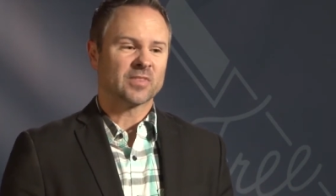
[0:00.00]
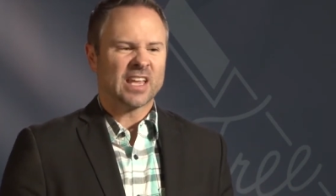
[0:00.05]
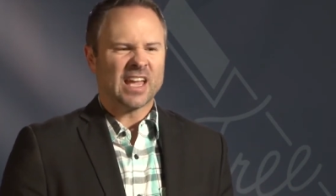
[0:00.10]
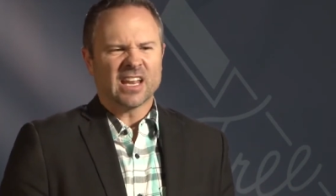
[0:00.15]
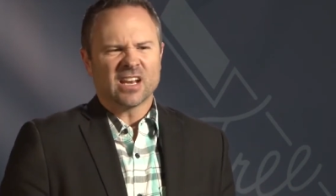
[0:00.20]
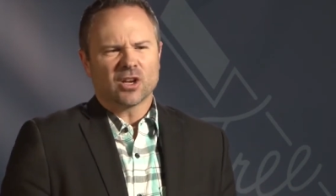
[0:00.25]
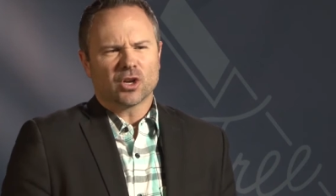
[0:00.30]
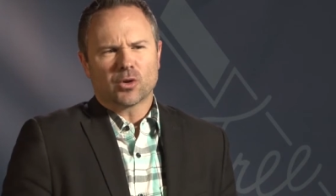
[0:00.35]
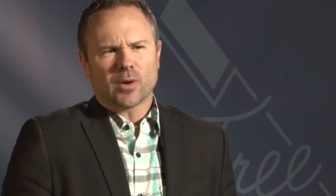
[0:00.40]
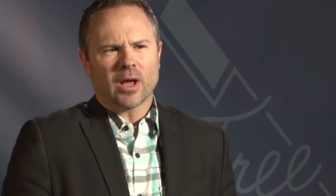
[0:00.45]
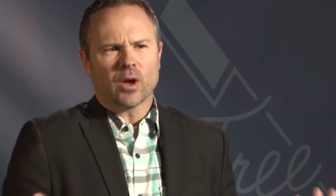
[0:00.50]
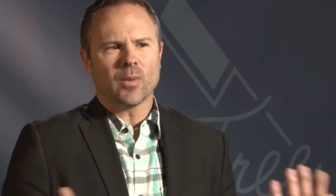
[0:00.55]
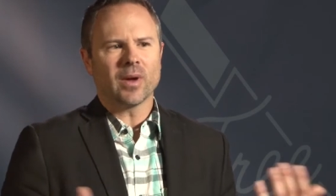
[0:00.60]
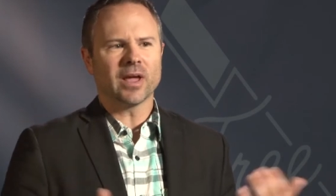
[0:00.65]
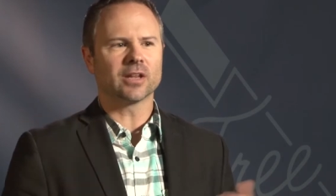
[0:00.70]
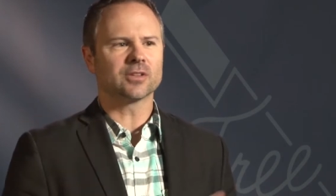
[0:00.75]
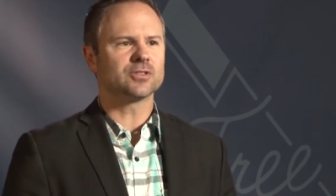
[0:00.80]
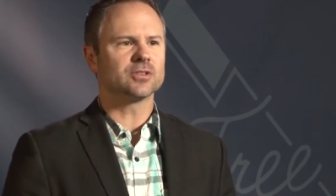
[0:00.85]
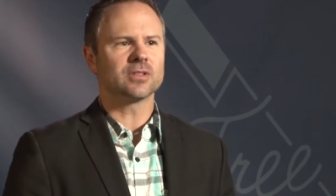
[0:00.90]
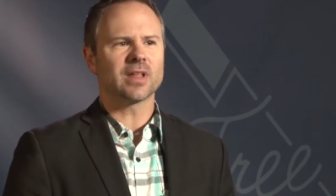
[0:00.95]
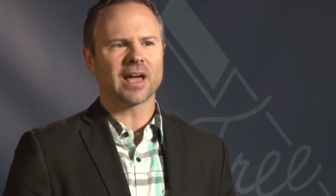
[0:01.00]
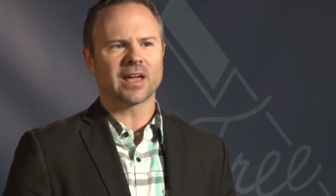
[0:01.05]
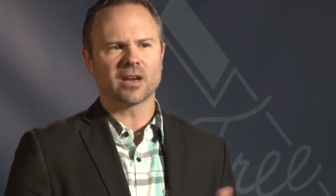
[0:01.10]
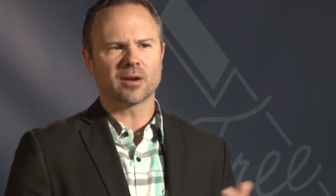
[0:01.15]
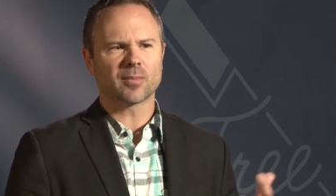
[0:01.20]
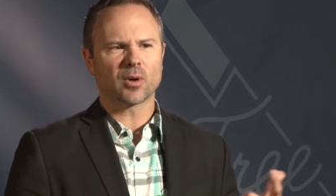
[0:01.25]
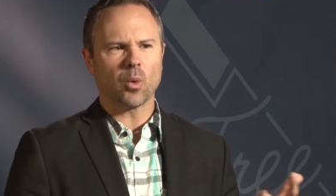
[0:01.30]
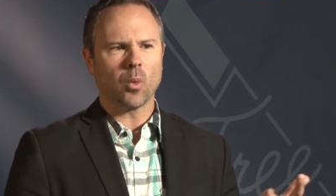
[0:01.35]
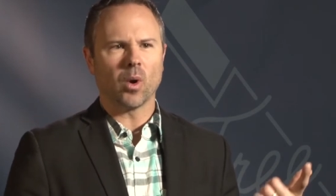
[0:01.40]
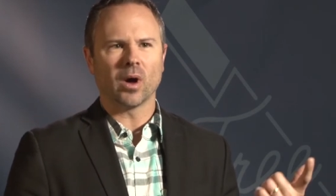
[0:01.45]
And a great way to do that,
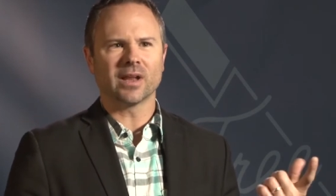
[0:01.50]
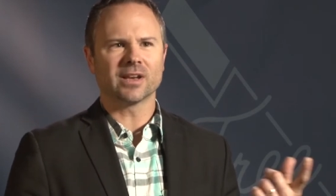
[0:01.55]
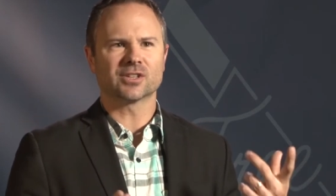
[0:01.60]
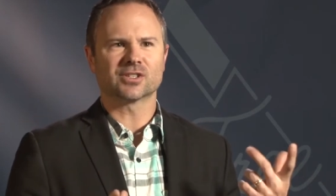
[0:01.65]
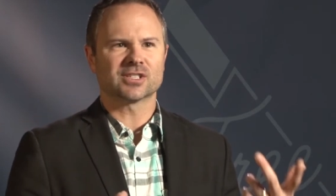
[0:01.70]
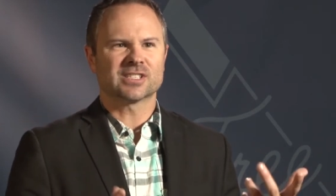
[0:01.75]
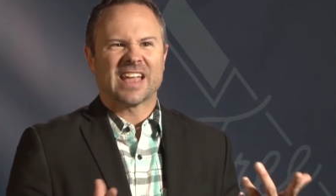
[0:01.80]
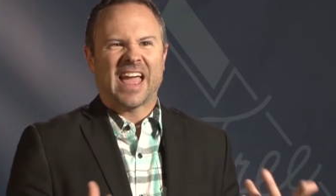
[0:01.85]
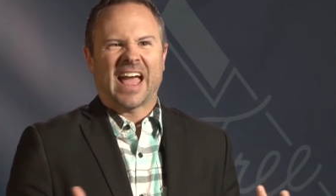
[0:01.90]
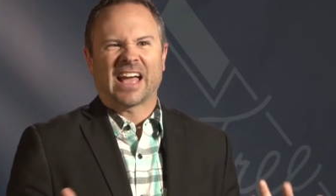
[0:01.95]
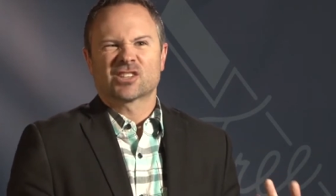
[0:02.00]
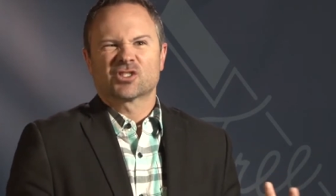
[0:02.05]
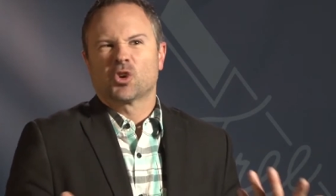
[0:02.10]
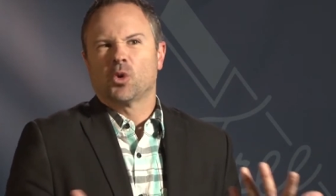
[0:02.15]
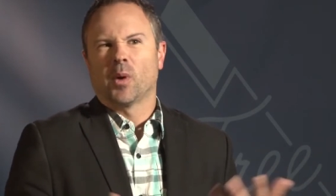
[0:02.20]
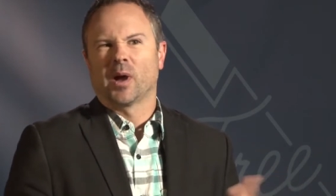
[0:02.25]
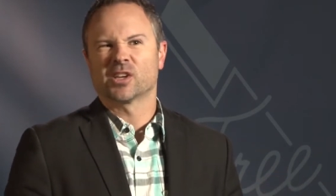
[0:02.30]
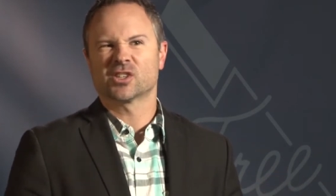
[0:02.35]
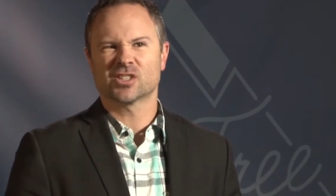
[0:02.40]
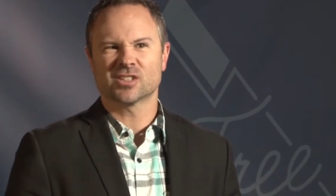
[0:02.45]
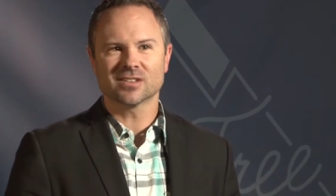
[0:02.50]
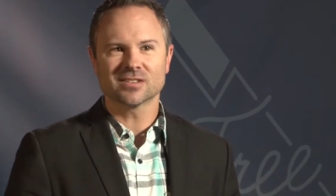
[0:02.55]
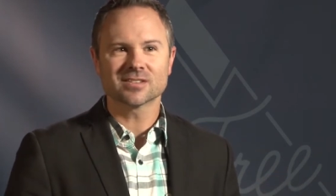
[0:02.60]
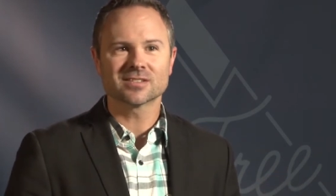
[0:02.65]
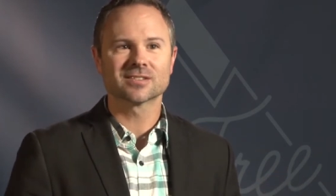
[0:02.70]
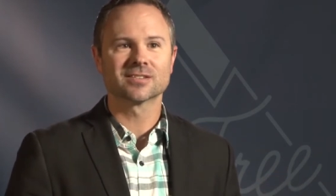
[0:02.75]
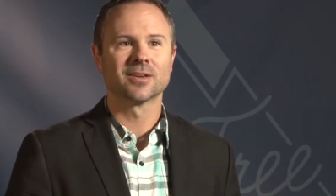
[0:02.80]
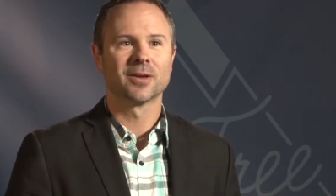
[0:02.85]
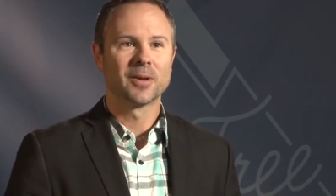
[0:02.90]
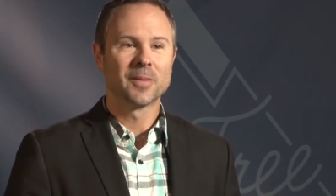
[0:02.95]
number one, is just to ask
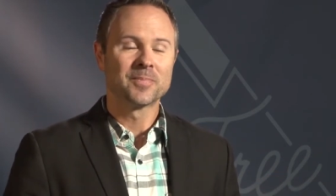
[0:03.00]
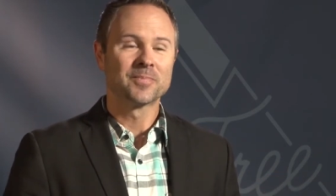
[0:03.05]
questions.